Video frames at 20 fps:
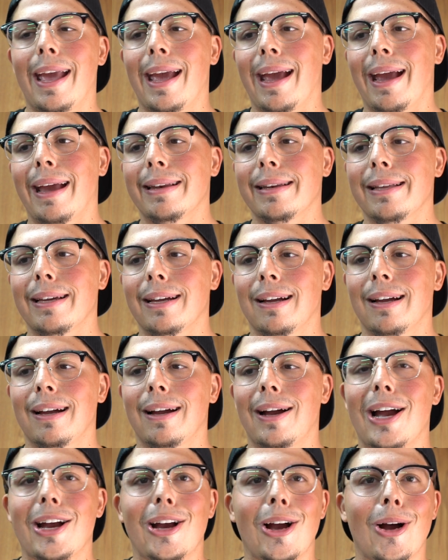and
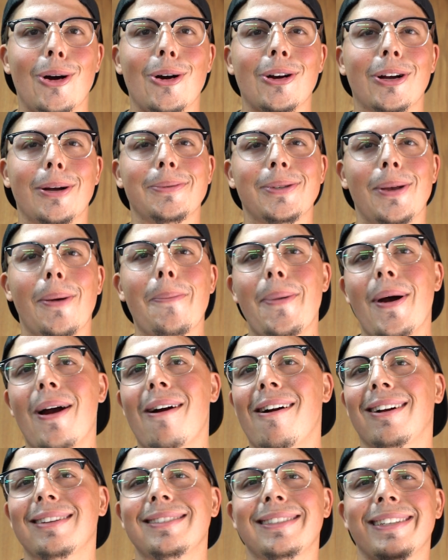I got hookups on
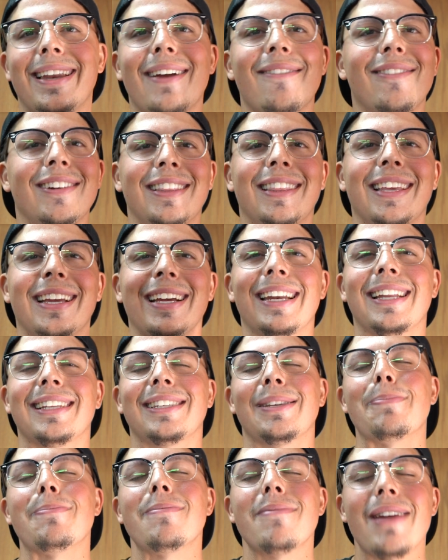parts and everything, and
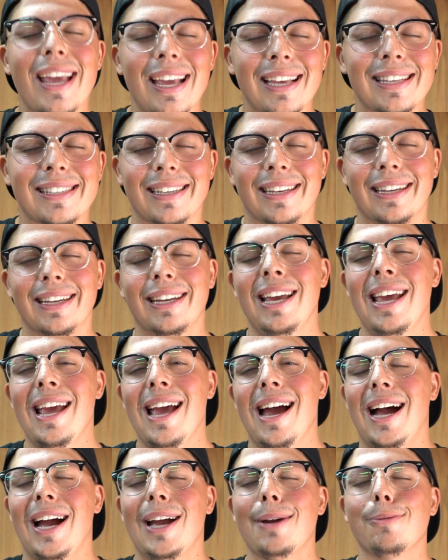it's amazing.
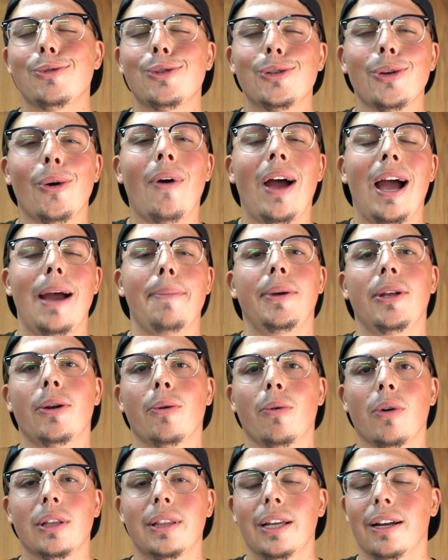I am so happy to
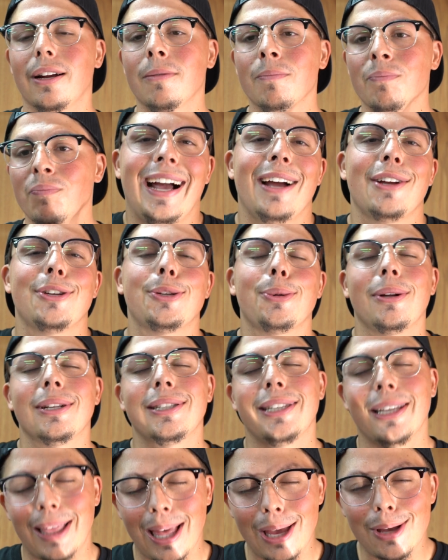work there. I just want to
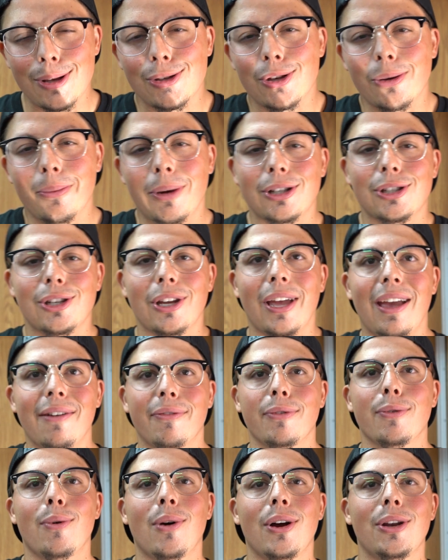say thank you so much to
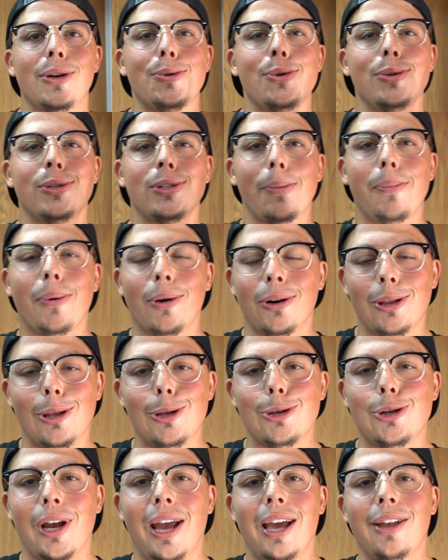everyone who supported the
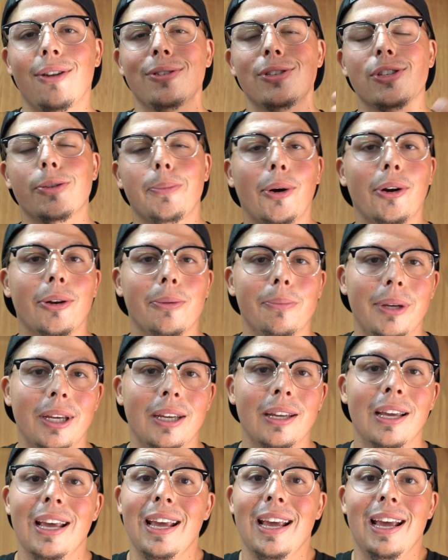channel and supported me.